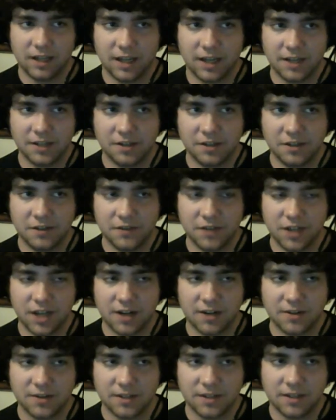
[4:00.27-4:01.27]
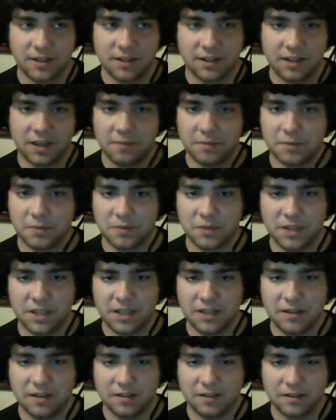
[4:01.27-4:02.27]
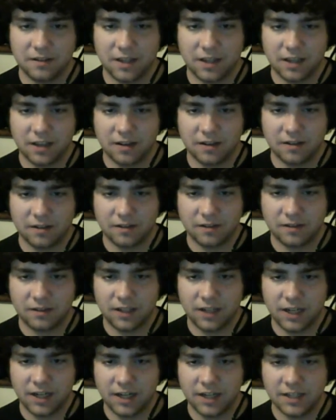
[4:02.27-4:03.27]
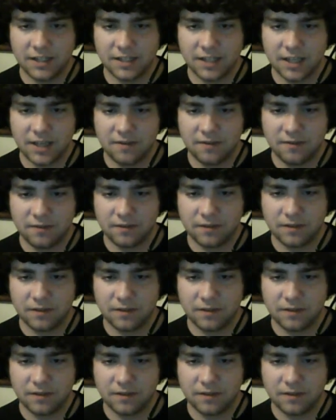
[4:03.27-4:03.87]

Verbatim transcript: I turned off shadows and nothing happened. Really? Like, did I not hit save?